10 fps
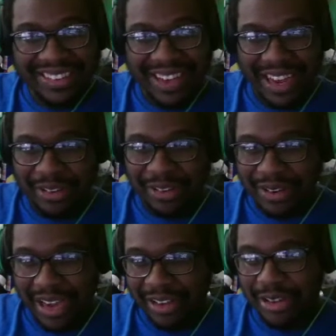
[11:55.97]
I don't
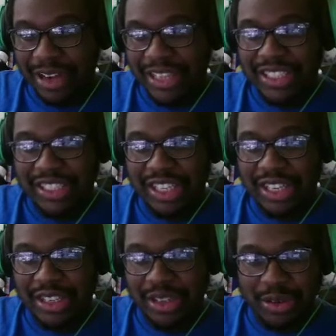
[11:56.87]
know how she's
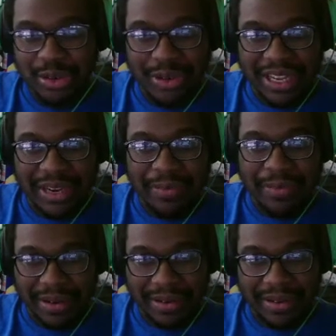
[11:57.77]
gonna do in the
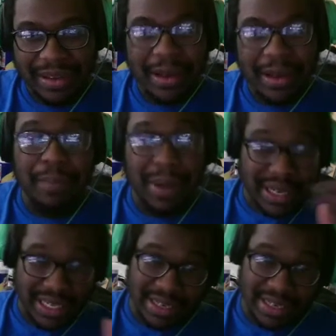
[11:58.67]
meta, but